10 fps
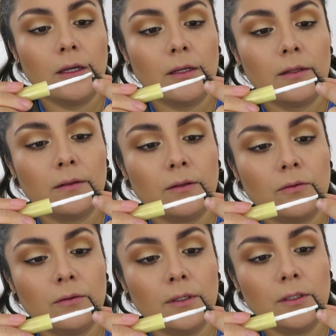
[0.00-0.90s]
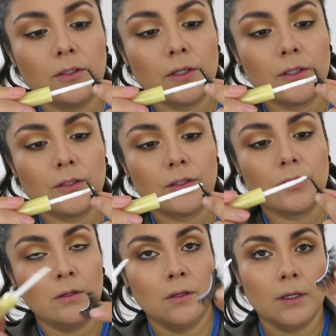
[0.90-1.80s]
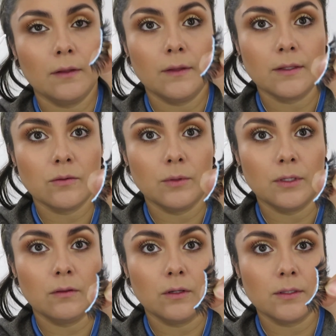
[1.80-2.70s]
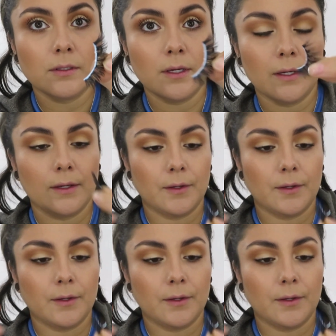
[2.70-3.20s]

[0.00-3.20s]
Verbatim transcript: and I literally just and that's what it looks like